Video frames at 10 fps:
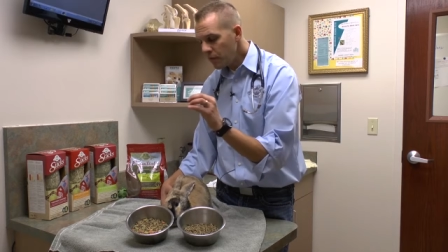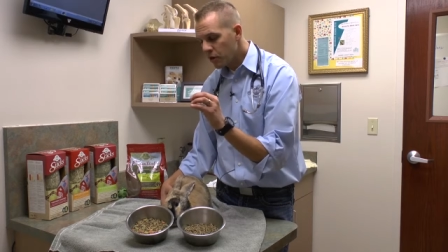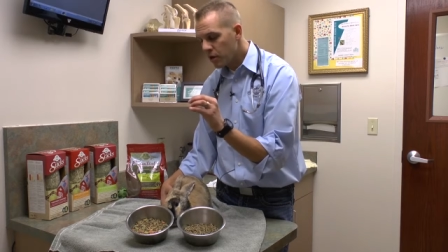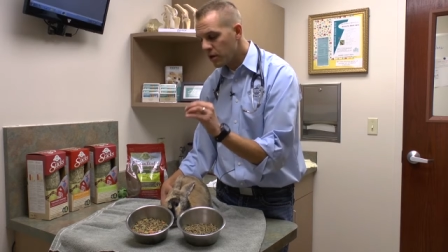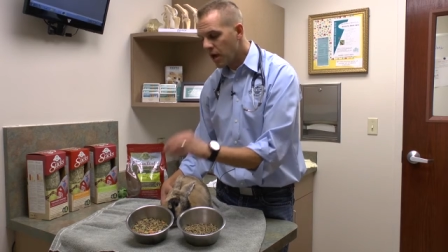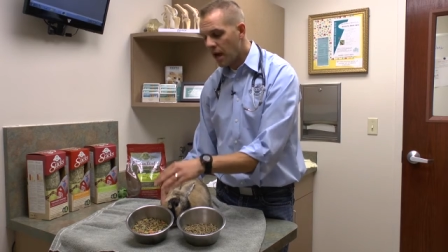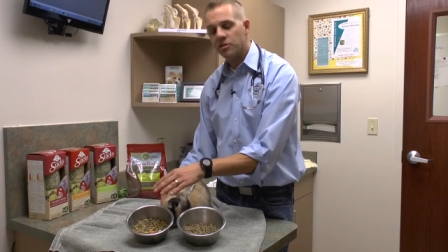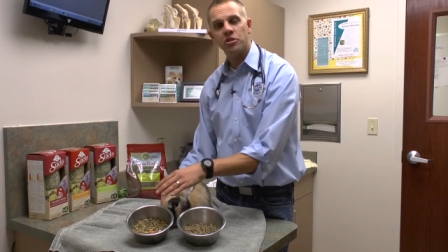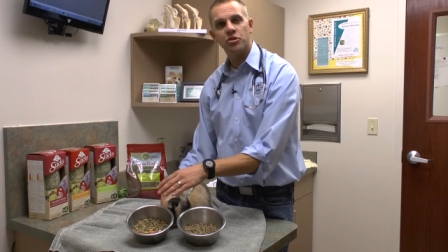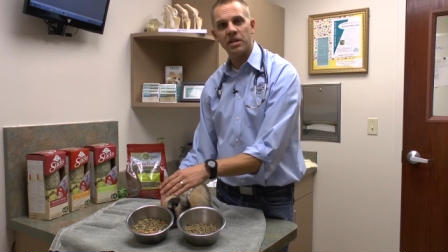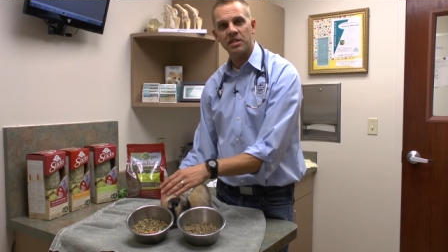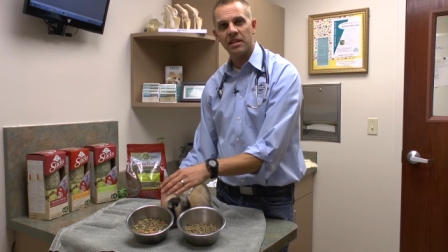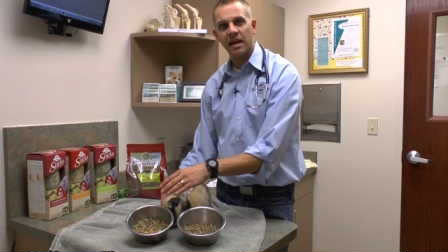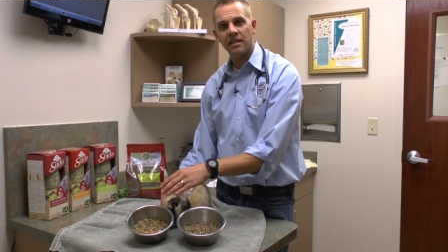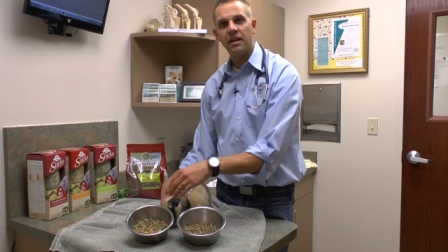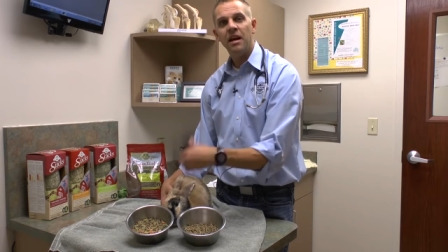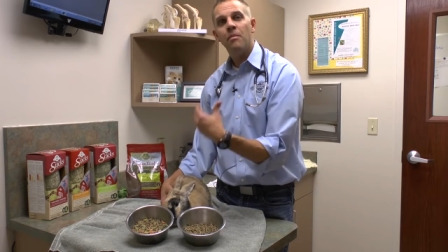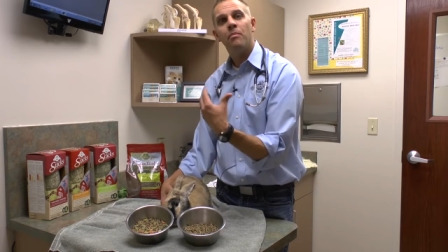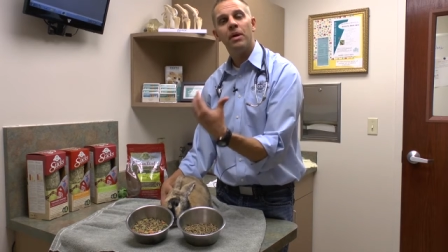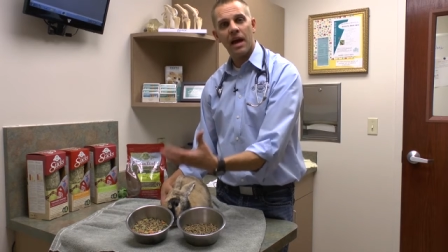they're gonna concentrate, select,
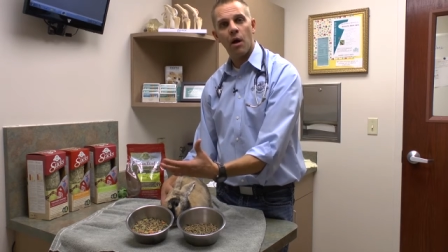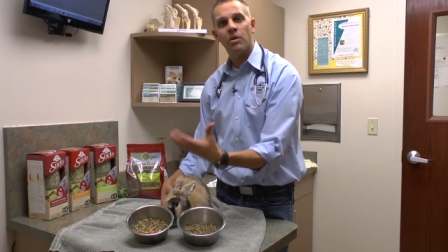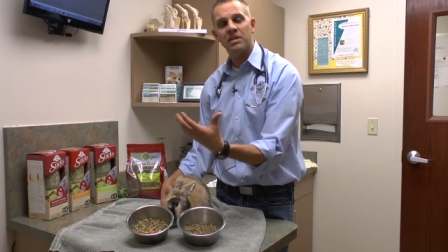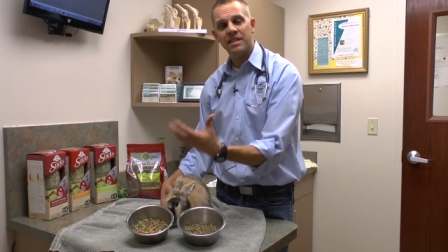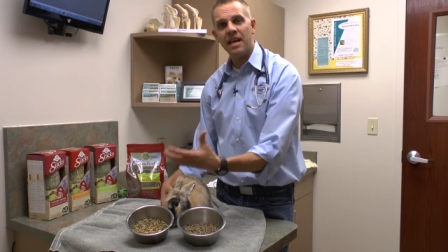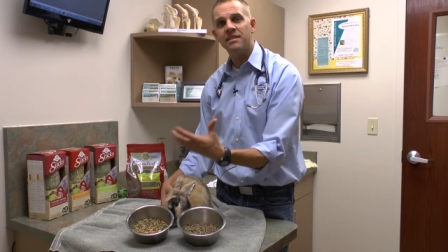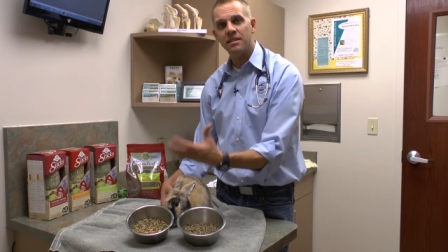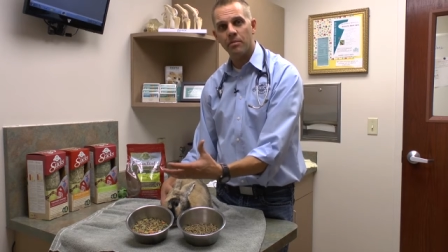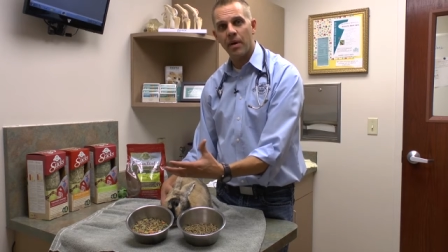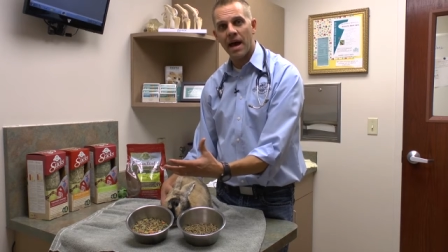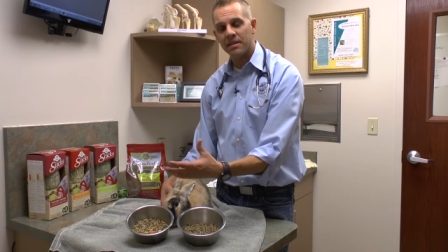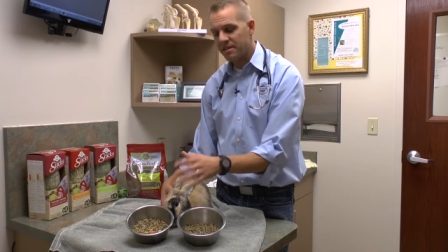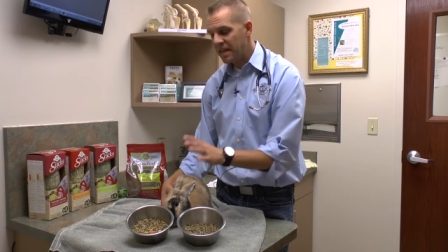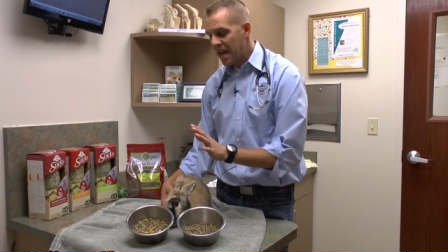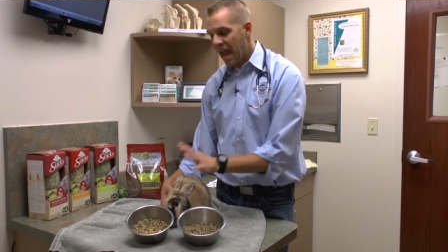pick out what tastes the best,